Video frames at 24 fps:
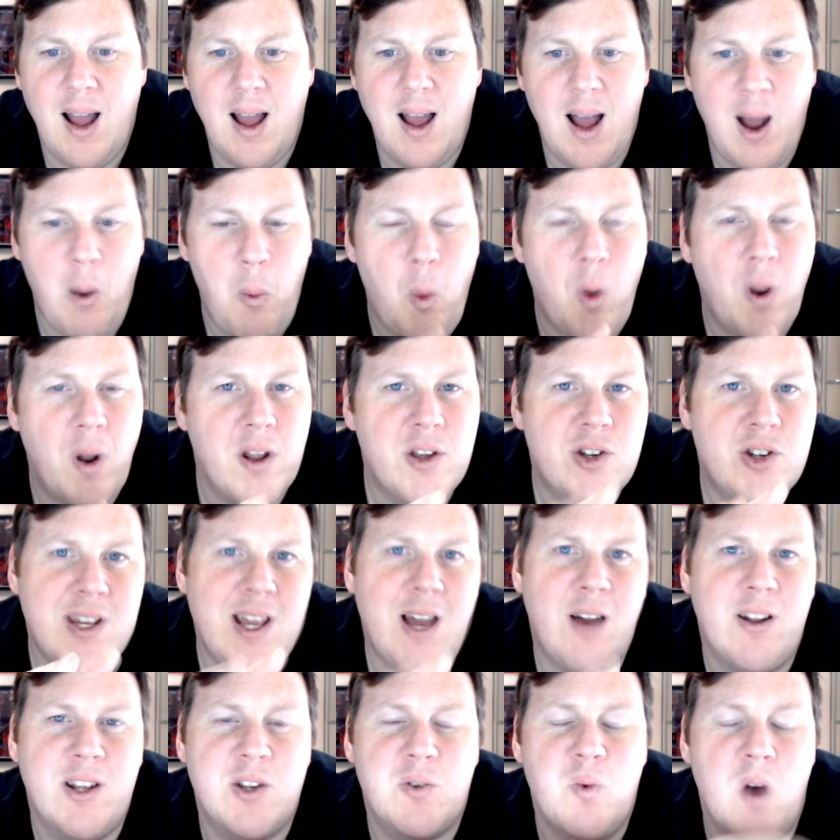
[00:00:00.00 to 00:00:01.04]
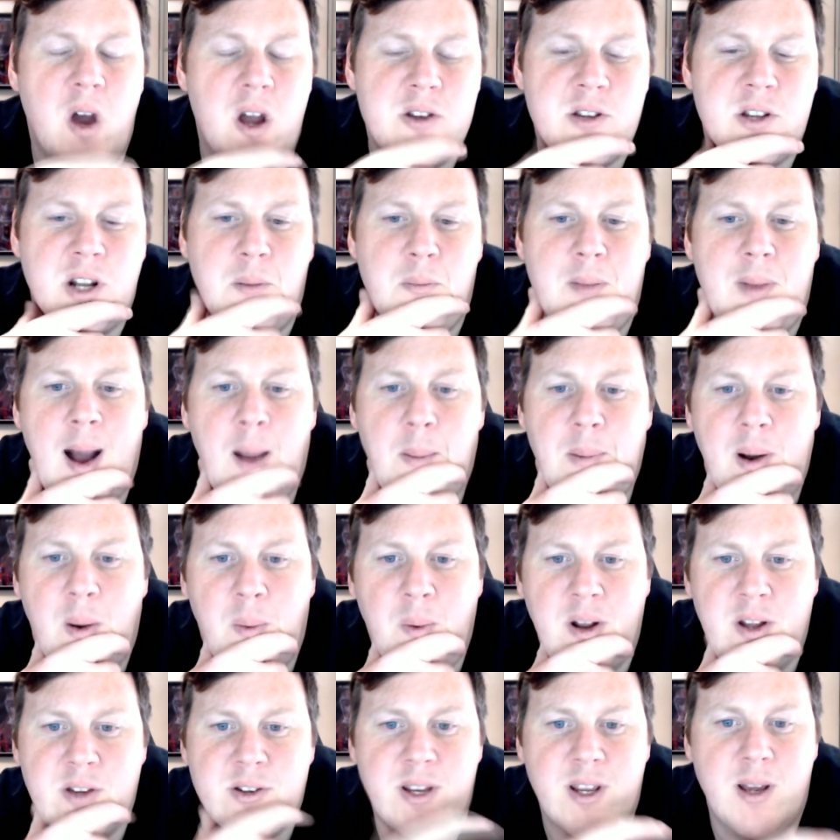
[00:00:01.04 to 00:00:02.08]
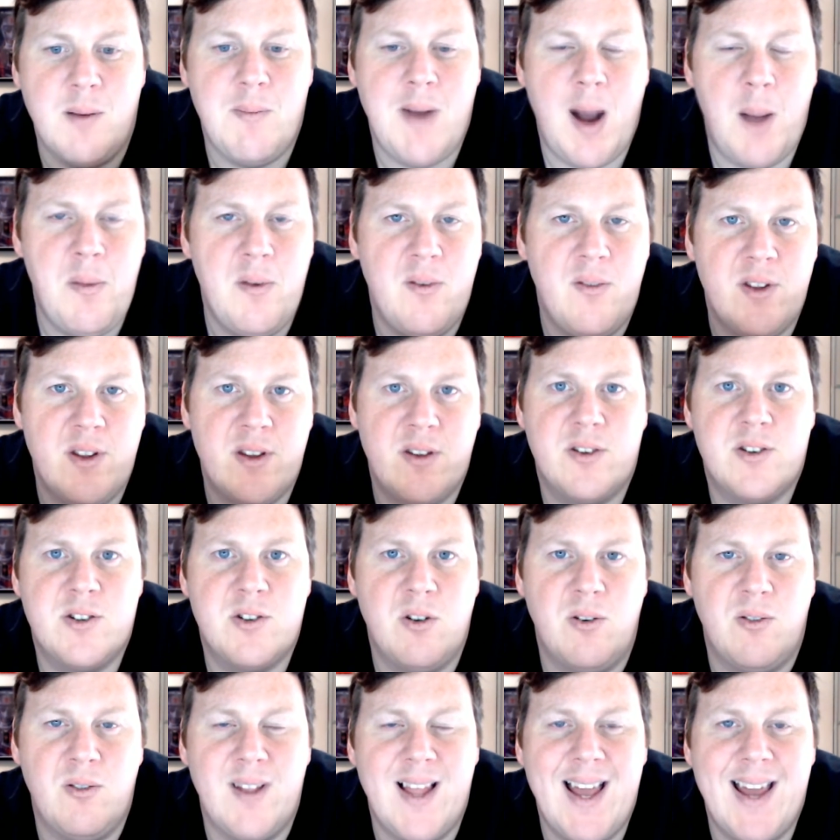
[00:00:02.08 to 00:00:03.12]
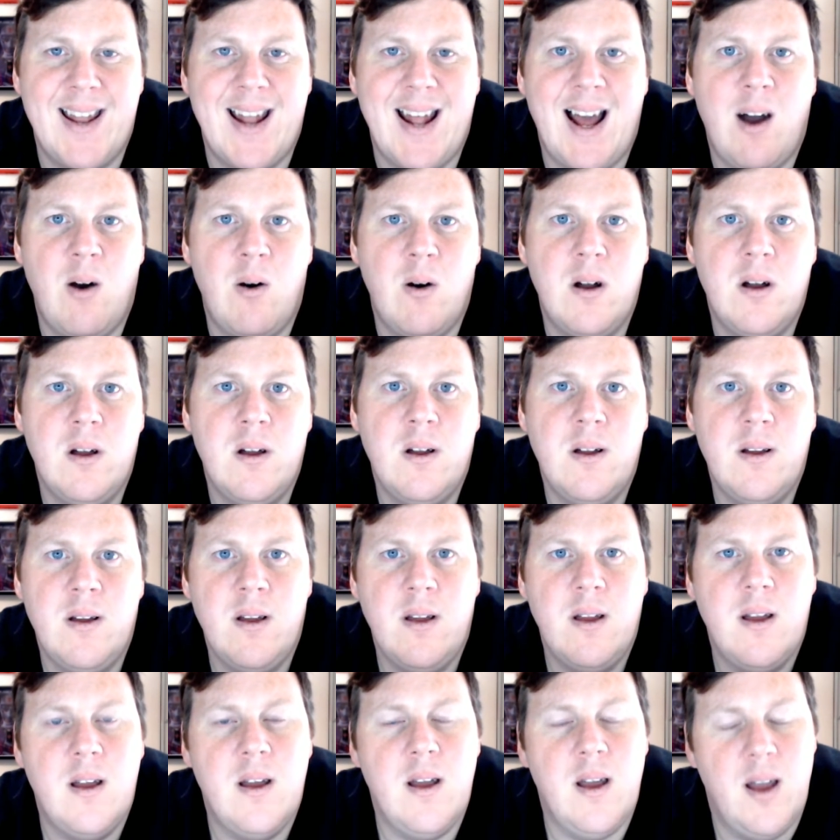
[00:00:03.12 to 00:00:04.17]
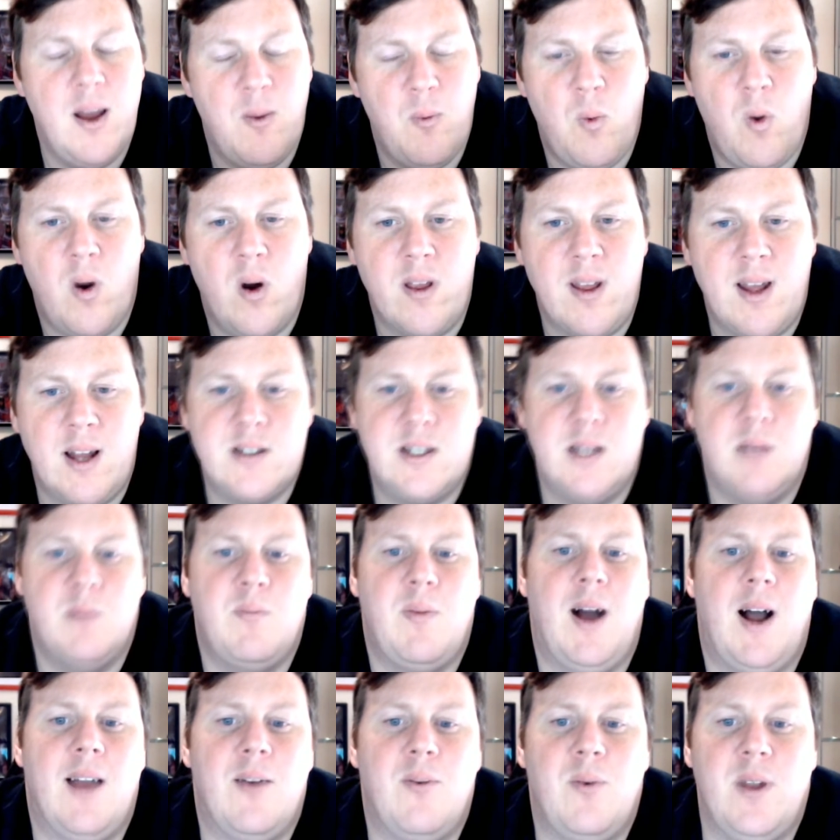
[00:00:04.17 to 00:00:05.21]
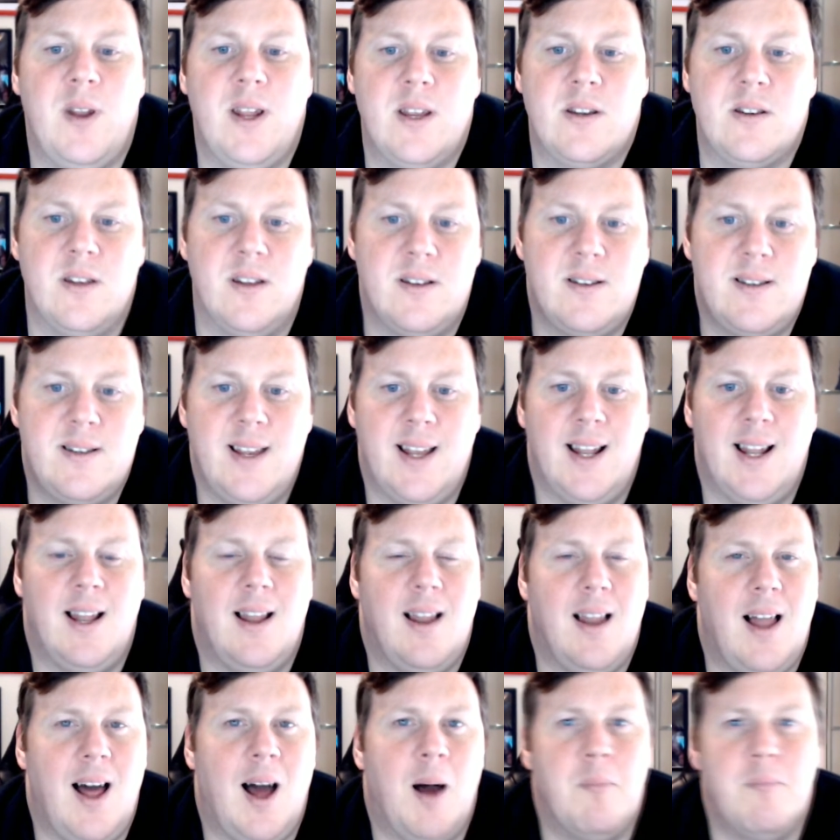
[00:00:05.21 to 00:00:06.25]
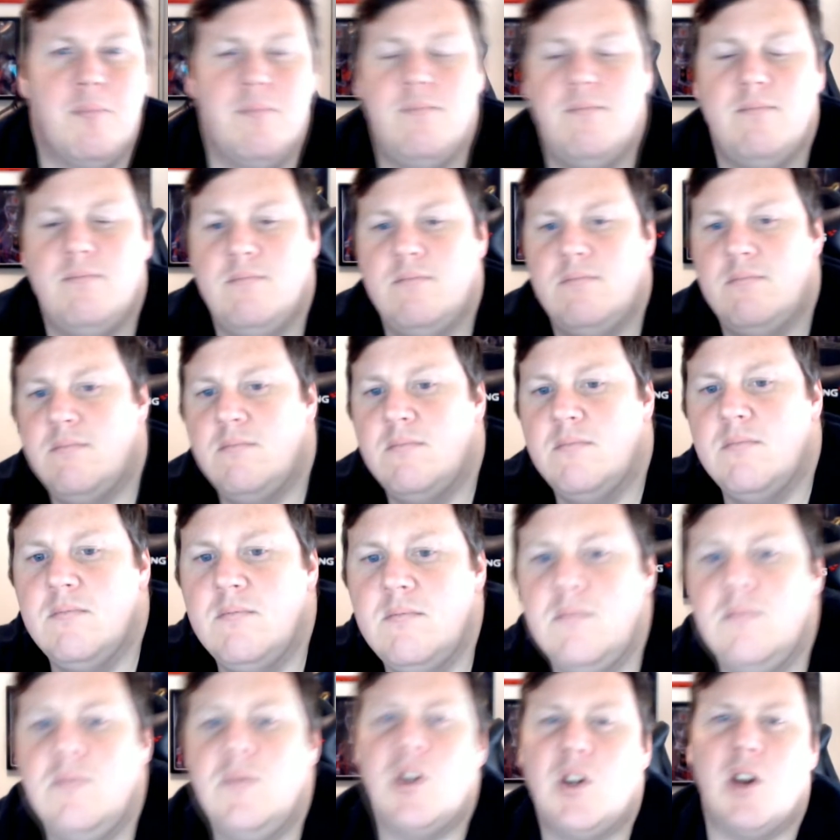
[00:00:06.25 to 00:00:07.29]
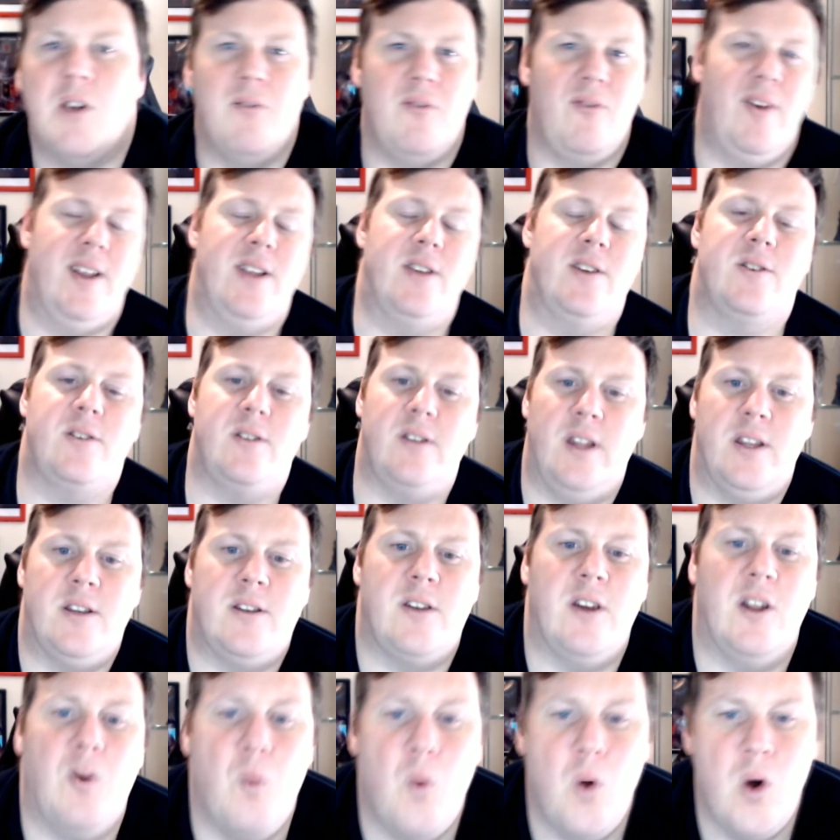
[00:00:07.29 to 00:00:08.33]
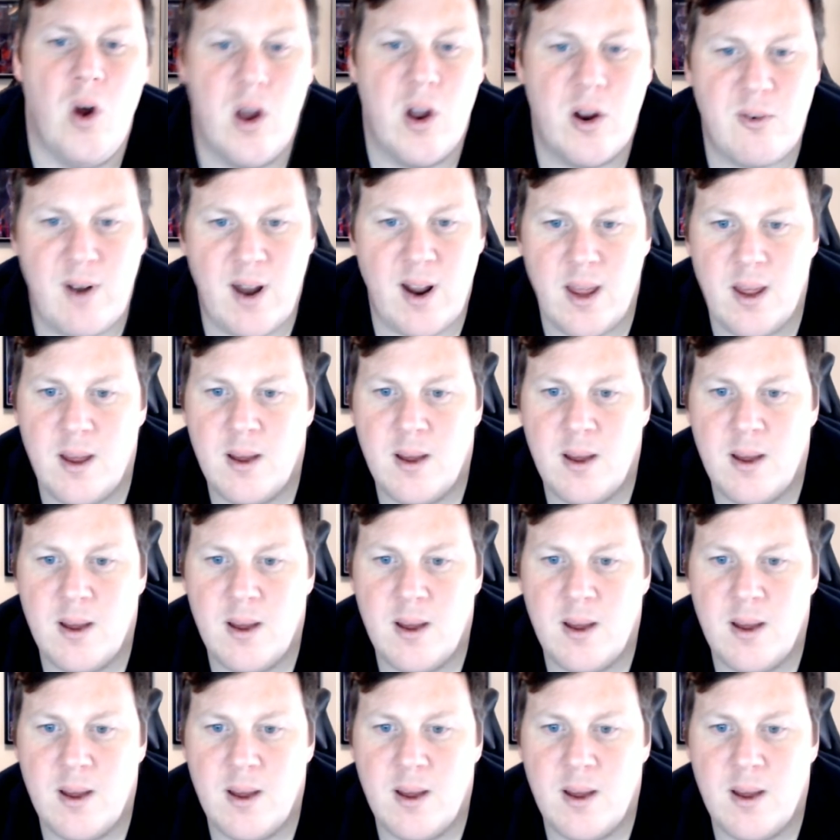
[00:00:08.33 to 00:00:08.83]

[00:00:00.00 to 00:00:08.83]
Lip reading: I want to see how this works on a map. I want to see a map of the stuff laid out and what you actually buy for this until I'm convinced that it's going to work right.